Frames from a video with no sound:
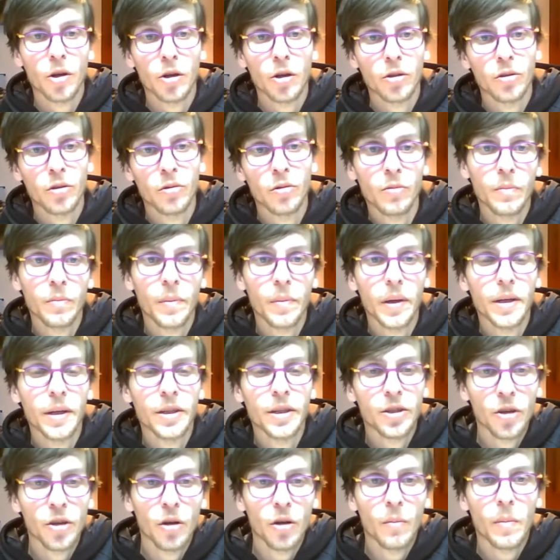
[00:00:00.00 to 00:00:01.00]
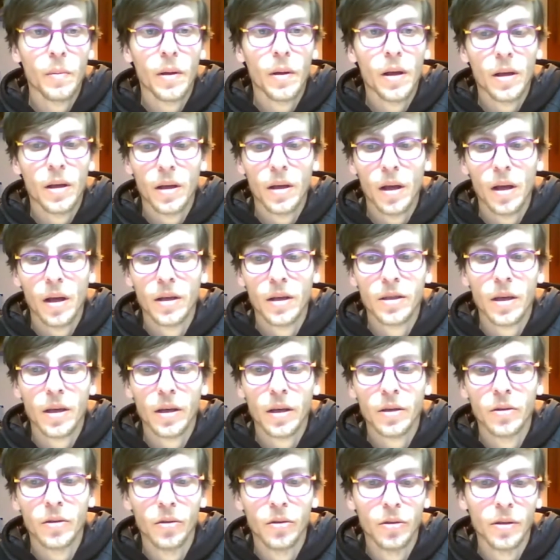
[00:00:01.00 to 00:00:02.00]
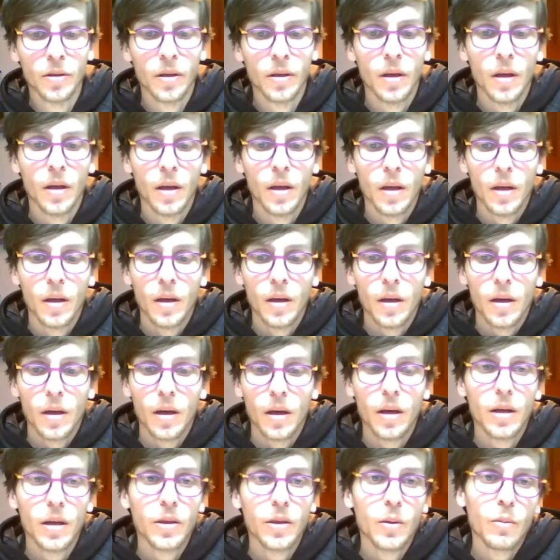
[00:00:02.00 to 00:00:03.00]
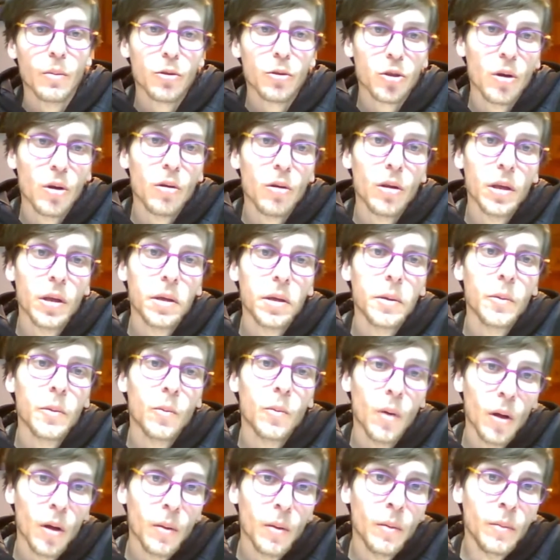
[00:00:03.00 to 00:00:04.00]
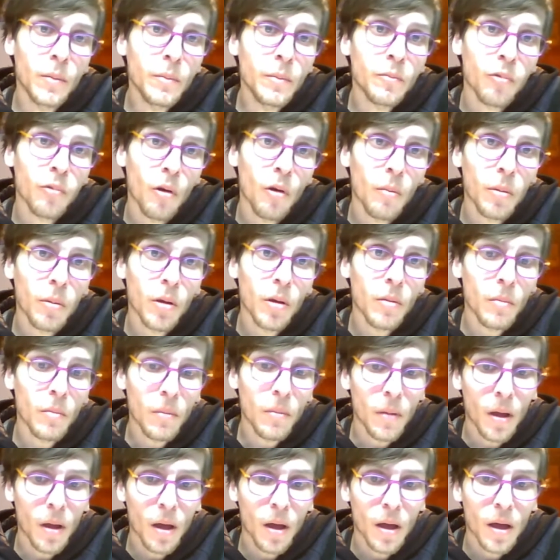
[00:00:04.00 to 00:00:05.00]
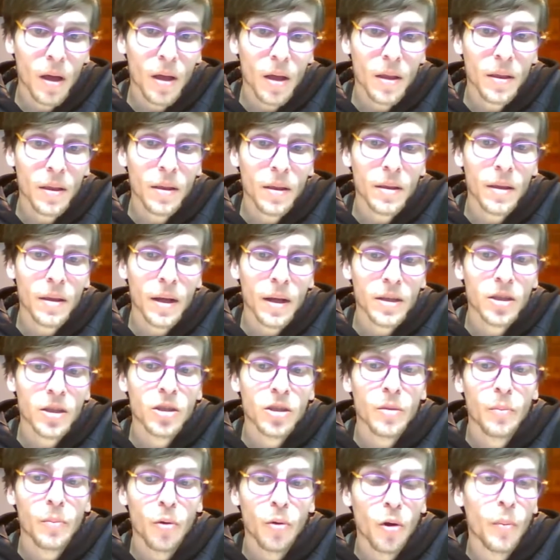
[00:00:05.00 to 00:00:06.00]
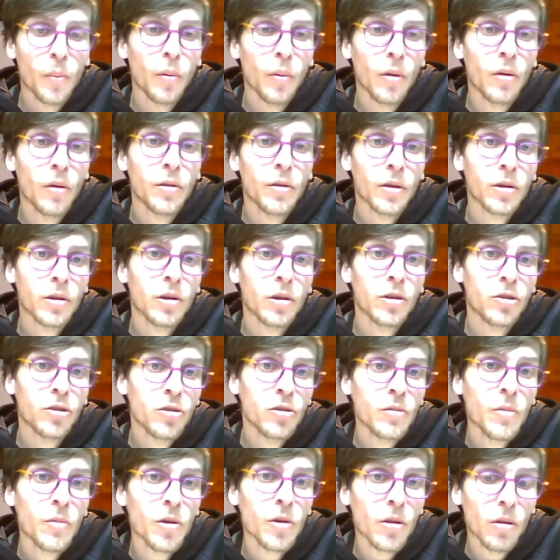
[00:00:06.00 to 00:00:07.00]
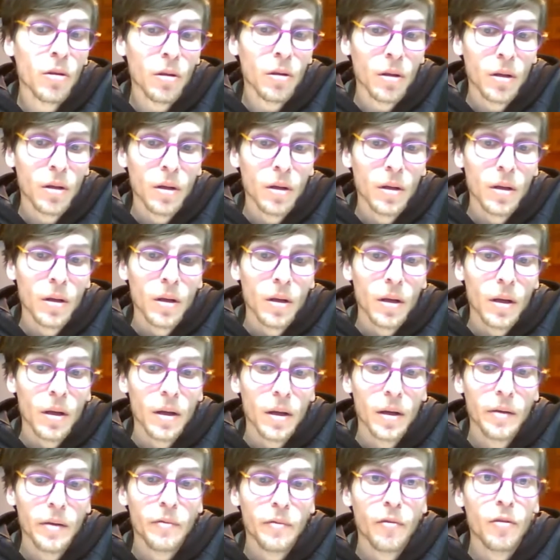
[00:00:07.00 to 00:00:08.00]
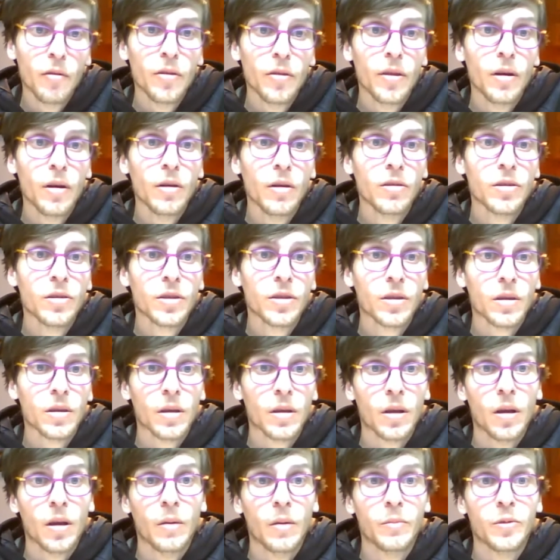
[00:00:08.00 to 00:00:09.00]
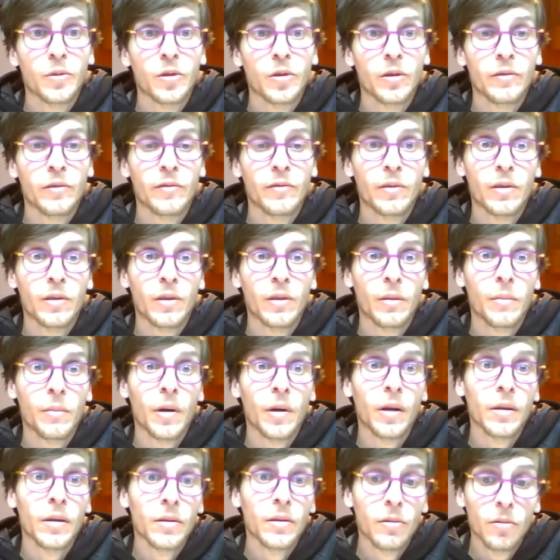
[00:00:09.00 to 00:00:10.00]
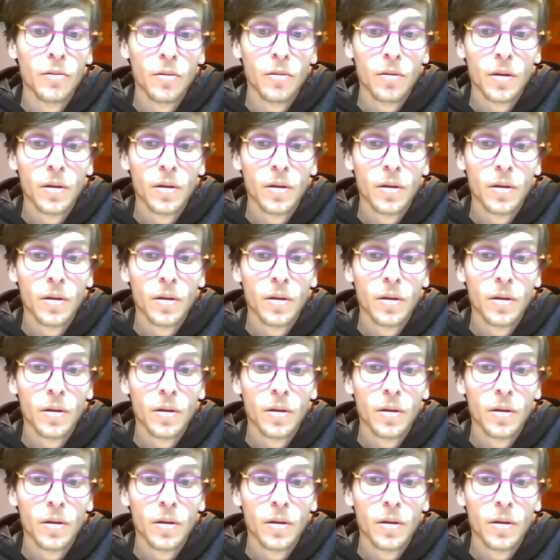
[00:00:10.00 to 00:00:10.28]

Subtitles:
cartoon paint job as I could. There was only one problem, and that's the purple on the cartoon model. For those observant among you,